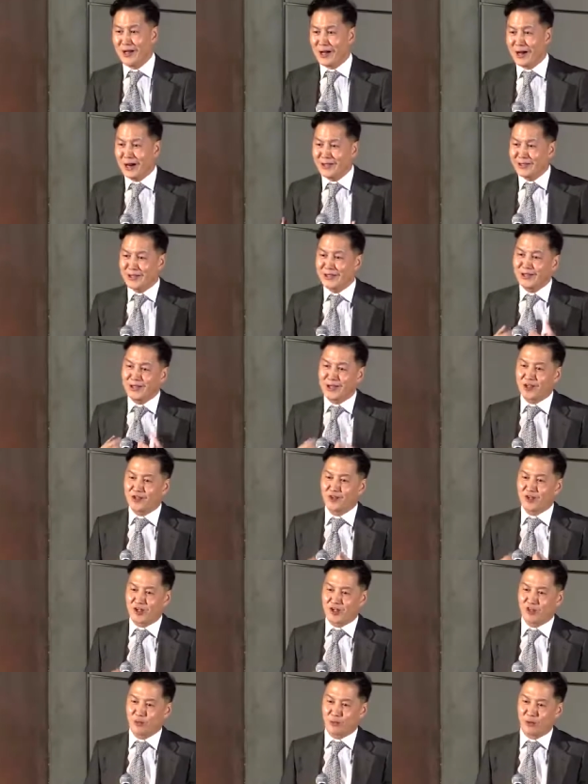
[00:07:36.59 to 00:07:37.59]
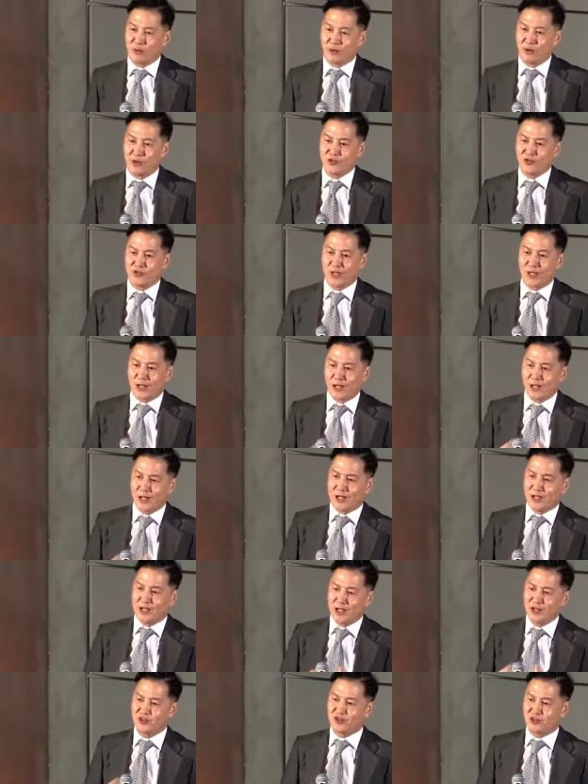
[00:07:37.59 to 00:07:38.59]
I think that's an experience that LA
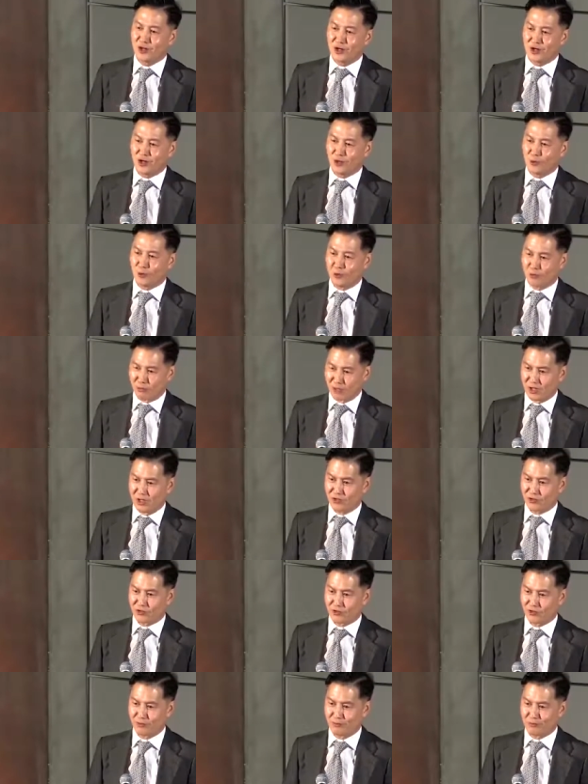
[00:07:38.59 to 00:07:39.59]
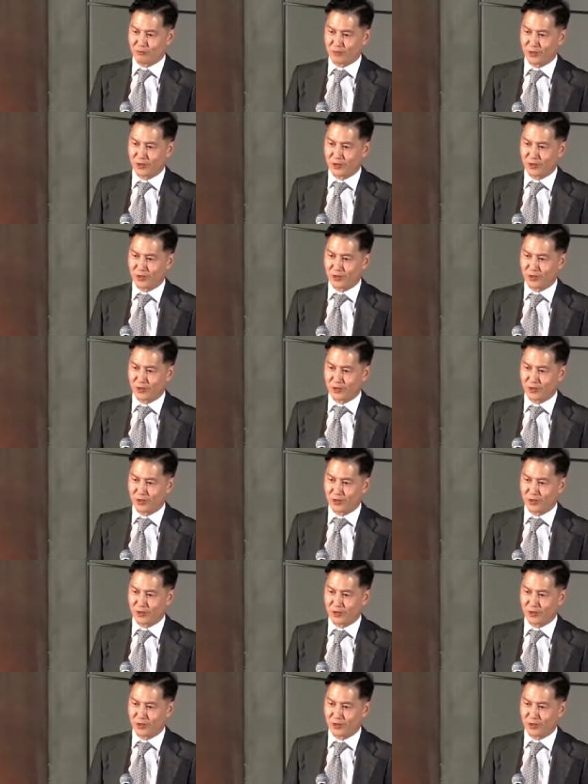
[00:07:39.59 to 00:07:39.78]
insider would relish.